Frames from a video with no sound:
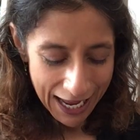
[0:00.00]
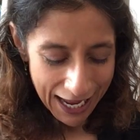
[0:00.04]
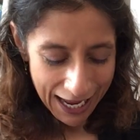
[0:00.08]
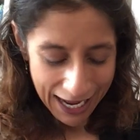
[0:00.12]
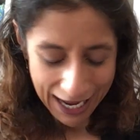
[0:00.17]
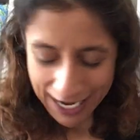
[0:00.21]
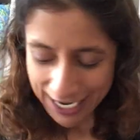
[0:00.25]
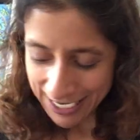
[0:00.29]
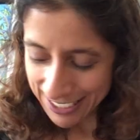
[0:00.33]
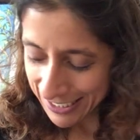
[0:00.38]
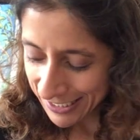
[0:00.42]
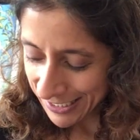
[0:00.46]

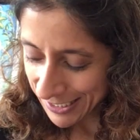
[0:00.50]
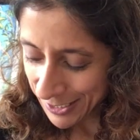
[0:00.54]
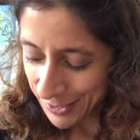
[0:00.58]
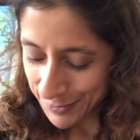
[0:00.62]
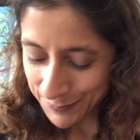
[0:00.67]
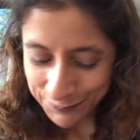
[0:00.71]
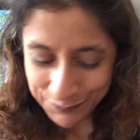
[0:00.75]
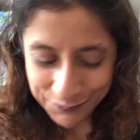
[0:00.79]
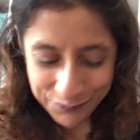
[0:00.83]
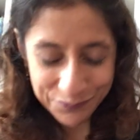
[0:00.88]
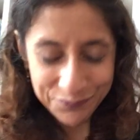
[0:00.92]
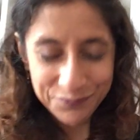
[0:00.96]

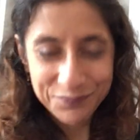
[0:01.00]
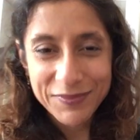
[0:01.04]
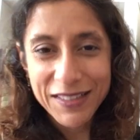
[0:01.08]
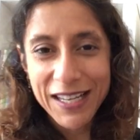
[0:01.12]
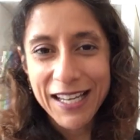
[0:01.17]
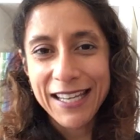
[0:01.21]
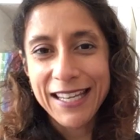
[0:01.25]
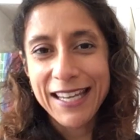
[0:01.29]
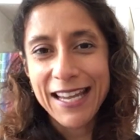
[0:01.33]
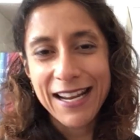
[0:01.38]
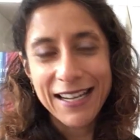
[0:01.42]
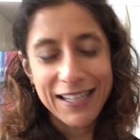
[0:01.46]
And
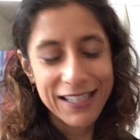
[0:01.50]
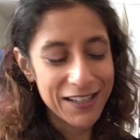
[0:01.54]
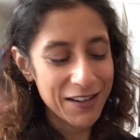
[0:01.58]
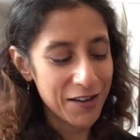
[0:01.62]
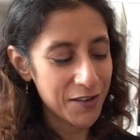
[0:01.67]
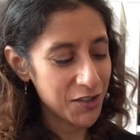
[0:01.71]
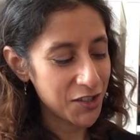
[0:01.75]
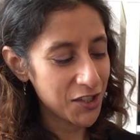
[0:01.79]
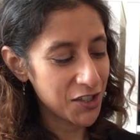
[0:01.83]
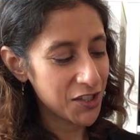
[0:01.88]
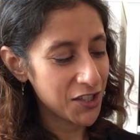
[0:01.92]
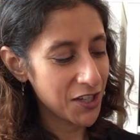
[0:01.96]
again, you know,
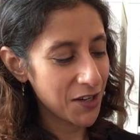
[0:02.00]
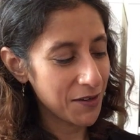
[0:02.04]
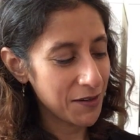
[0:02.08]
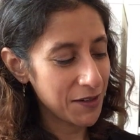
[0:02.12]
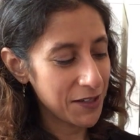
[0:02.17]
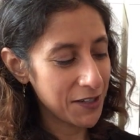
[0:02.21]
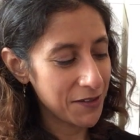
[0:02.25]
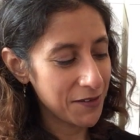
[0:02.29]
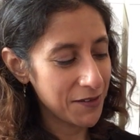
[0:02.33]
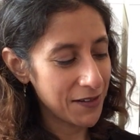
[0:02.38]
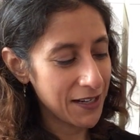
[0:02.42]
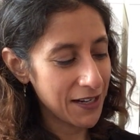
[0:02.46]
just showing
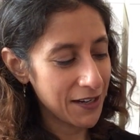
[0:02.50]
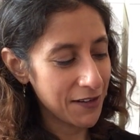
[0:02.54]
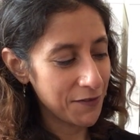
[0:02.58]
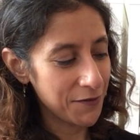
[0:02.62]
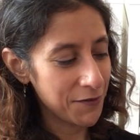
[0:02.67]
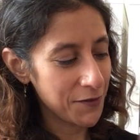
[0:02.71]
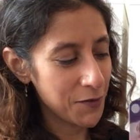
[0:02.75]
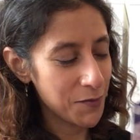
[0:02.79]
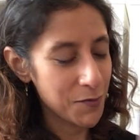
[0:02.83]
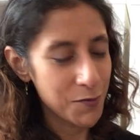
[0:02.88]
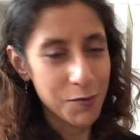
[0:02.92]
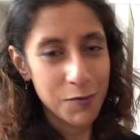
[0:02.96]
you again a
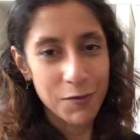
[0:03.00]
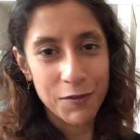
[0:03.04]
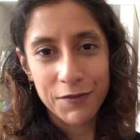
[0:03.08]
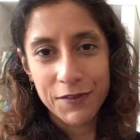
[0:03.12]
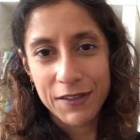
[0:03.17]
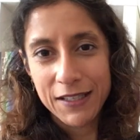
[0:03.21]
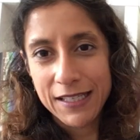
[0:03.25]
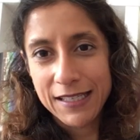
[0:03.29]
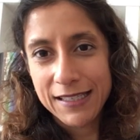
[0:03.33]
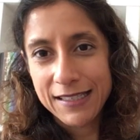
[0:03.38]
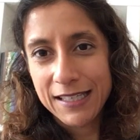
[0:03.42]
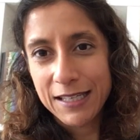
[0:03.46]
few more of
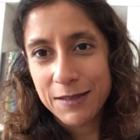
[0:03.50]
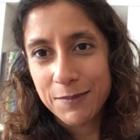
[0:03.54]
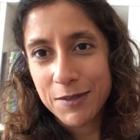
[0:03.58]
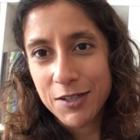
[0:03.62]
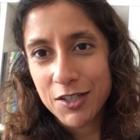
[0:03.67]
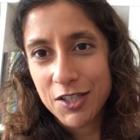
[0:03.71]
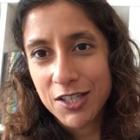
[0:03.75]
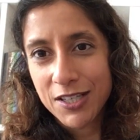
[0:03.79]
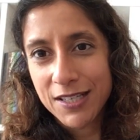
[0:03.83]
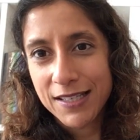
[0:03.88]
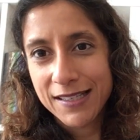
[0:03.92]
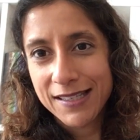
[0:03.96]
these
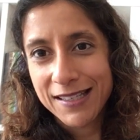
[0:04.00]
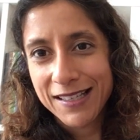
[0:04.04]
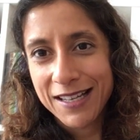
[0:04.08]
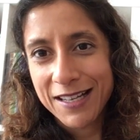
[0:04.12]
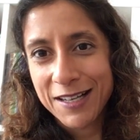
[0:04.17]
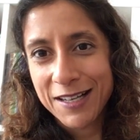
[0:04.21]
images.